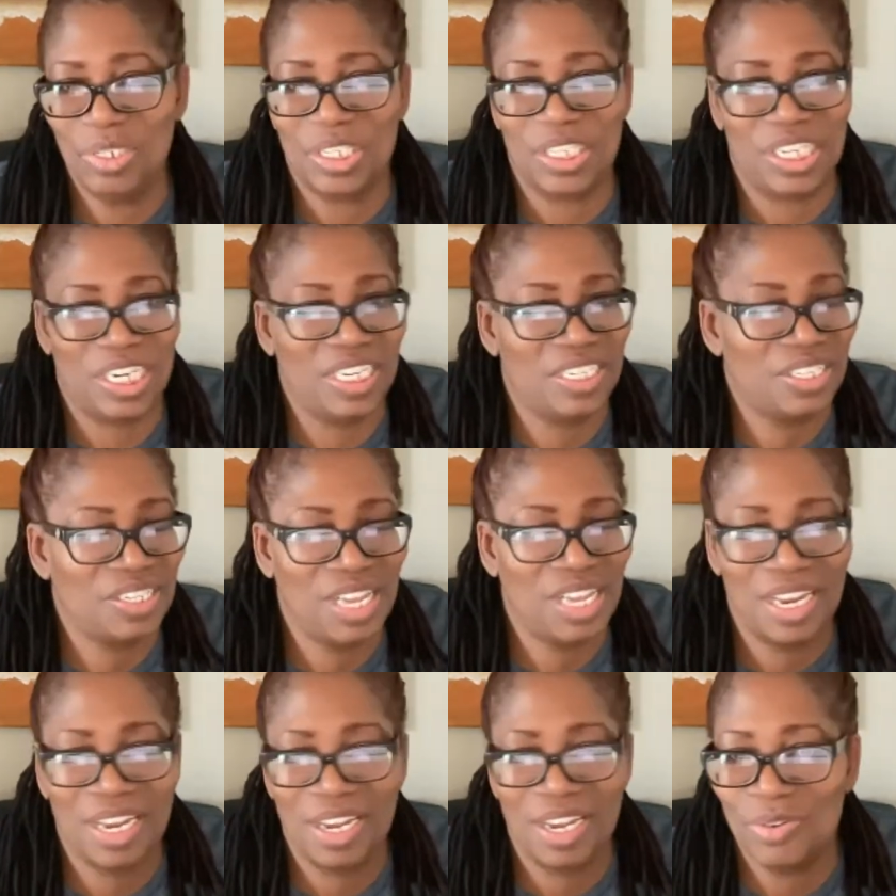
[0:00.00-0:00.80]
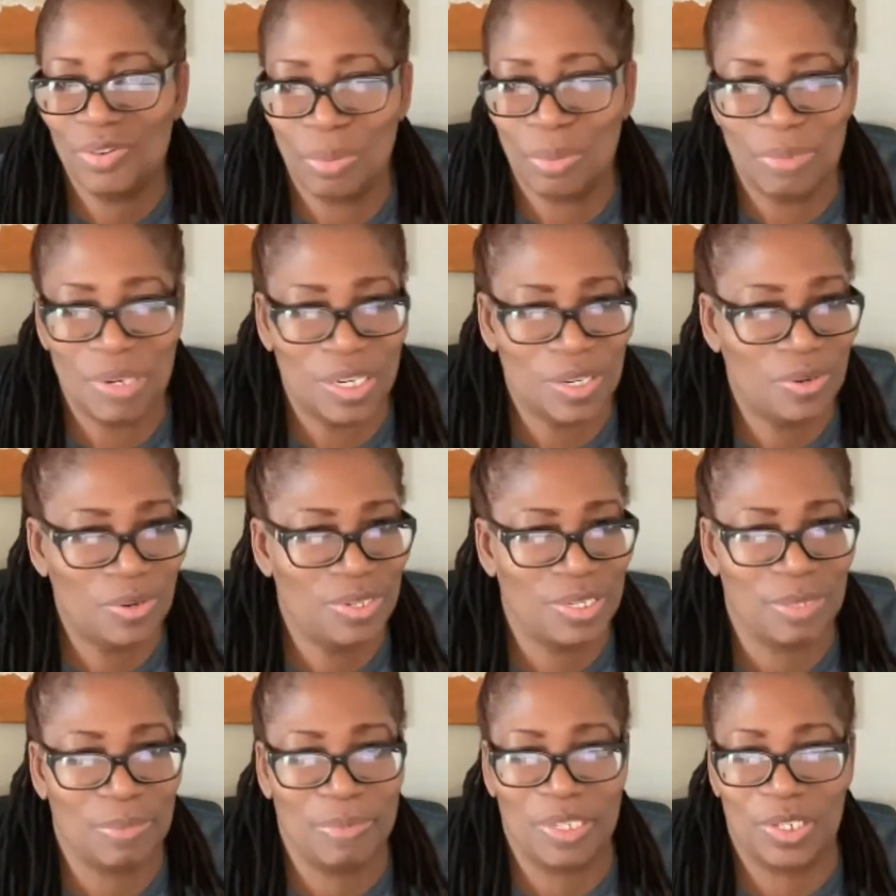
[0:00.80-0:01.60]
just like a normal
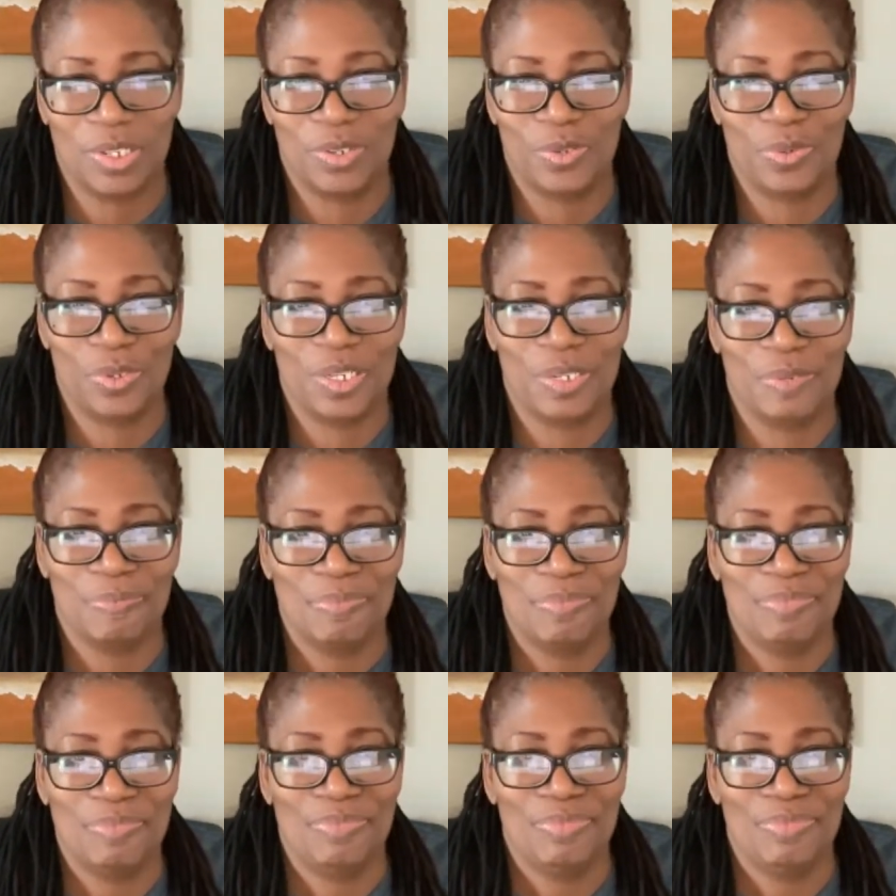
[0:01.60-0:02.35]
Christmas tree.